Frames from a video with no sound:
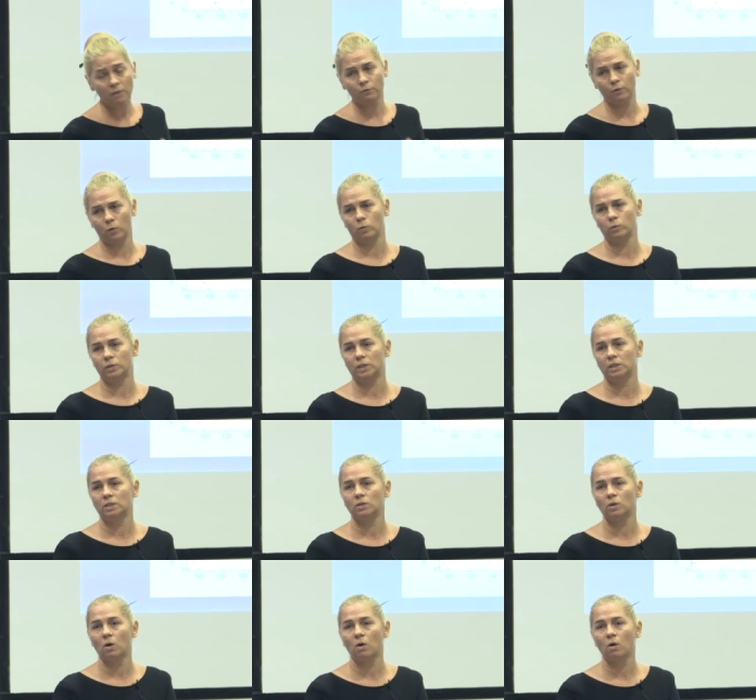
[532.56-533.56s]

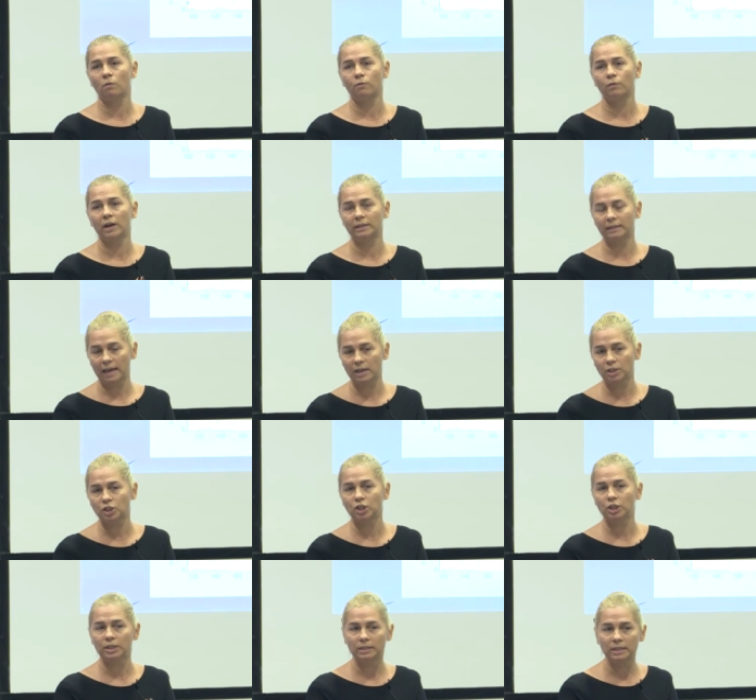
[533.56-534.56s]
focuses of
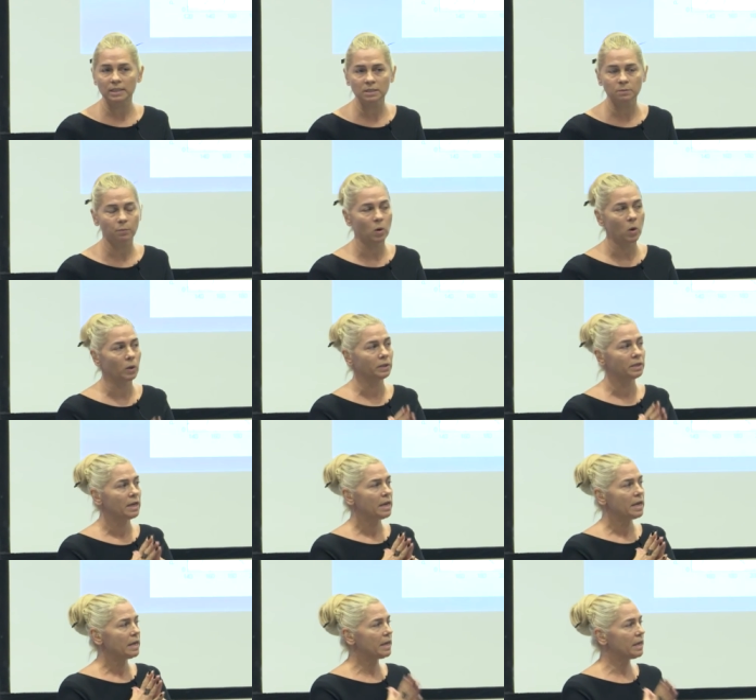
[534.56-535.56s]
attention at this point
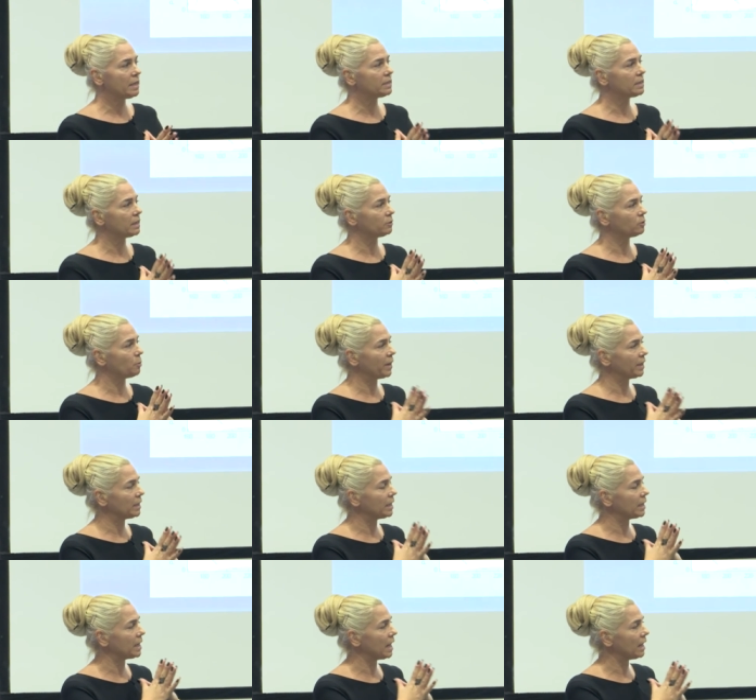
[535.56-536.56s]
is the
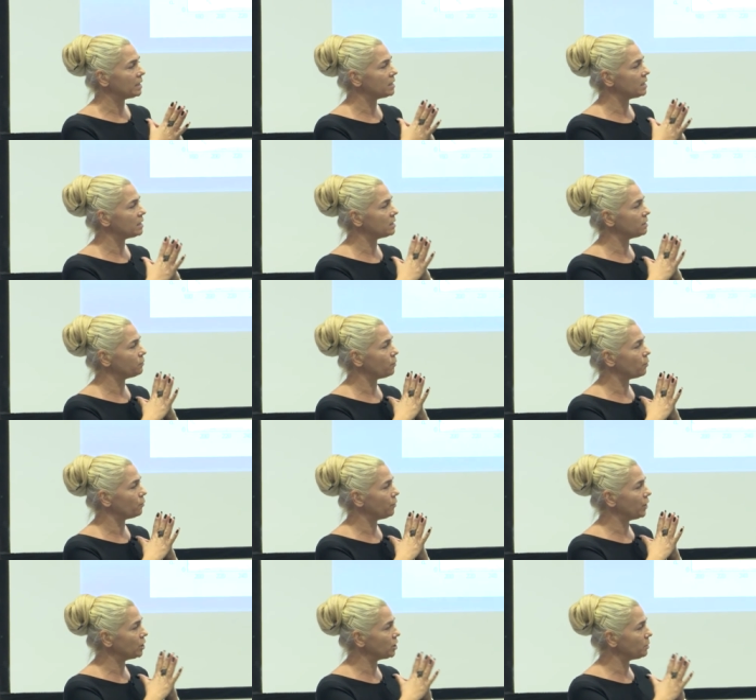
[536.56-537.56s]
automatic analysis for
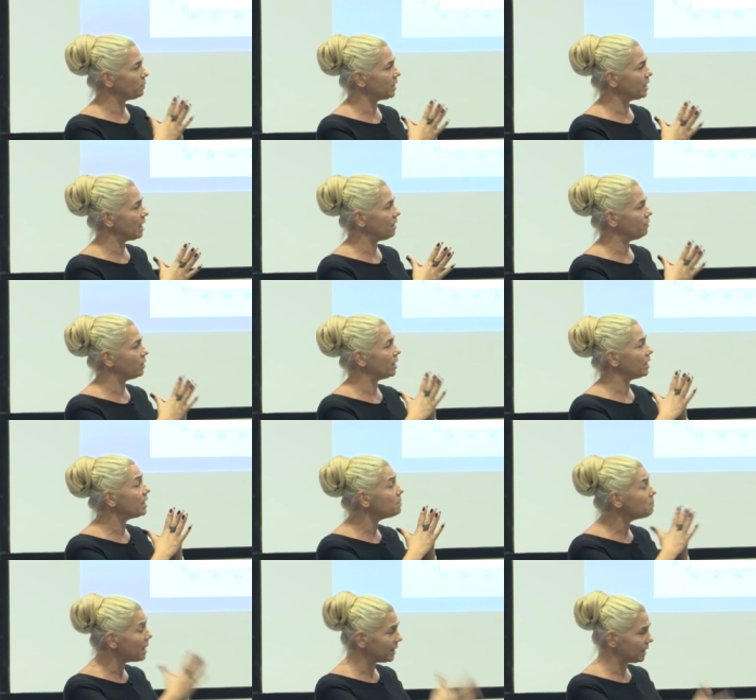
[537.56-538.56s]
facial behavior
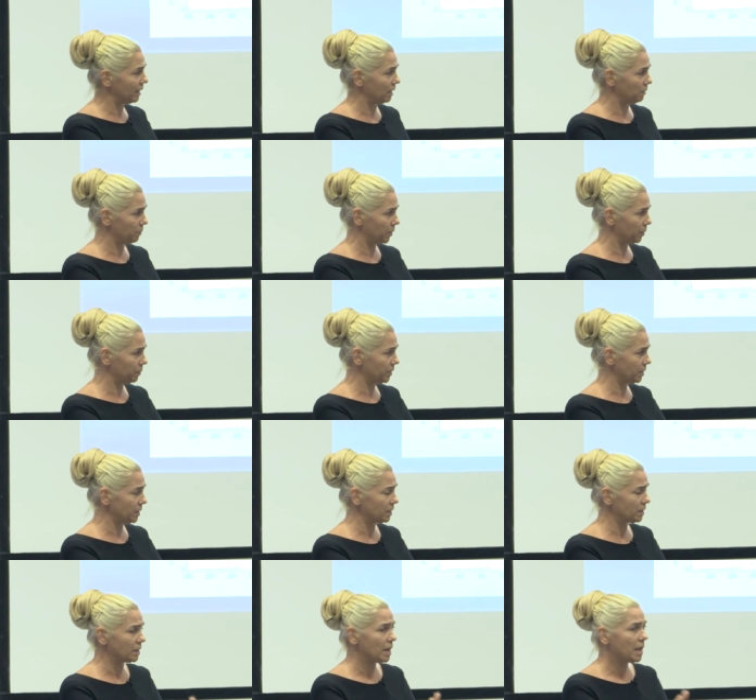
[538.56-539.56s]
in medical
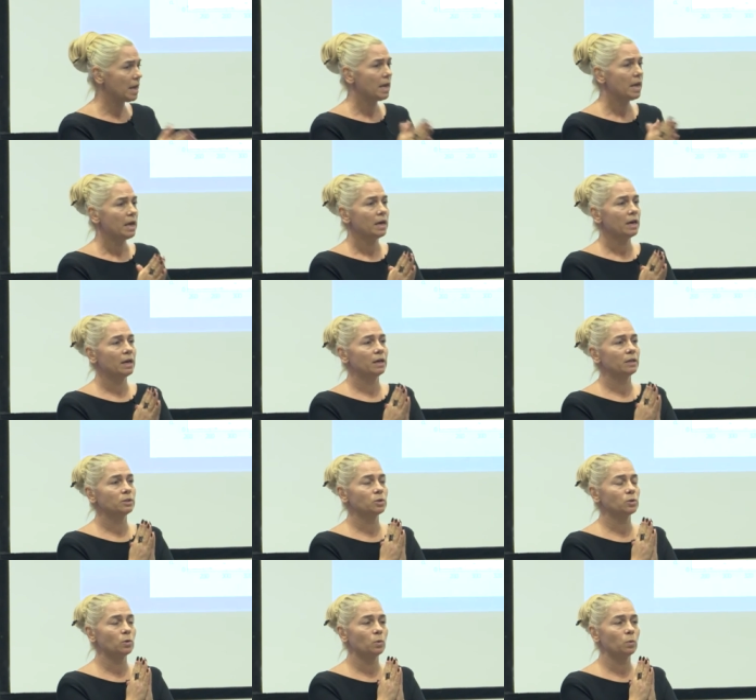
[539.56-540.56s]
purposes.
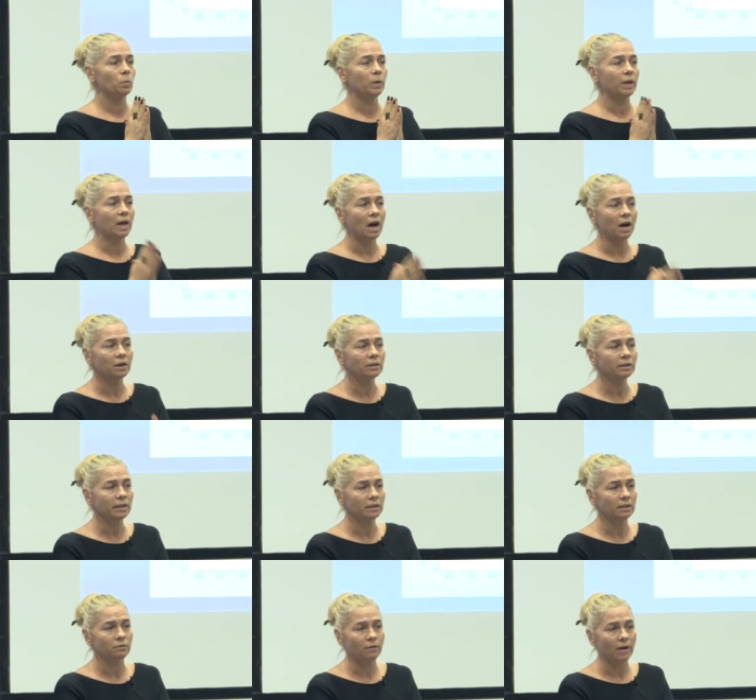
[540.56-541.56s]
So we
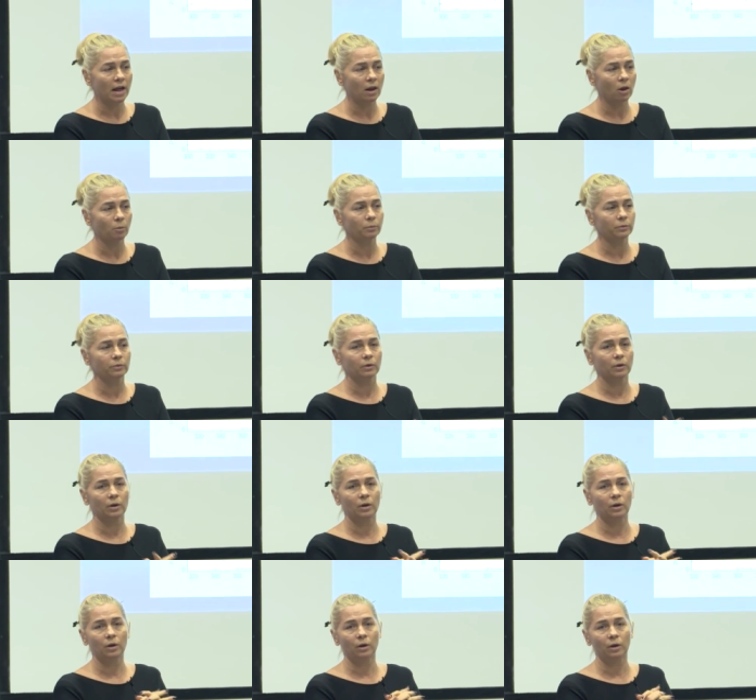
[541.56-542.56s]
currently developed
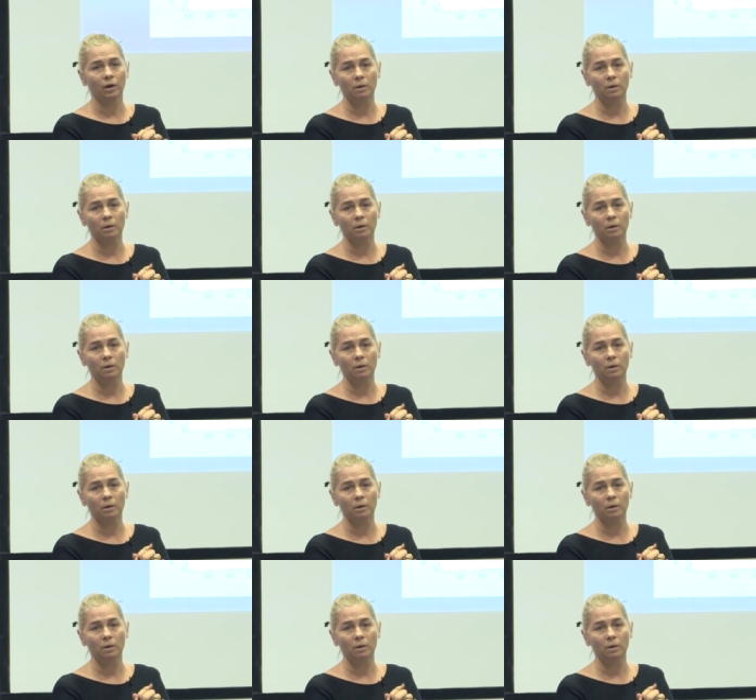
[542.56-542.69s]
a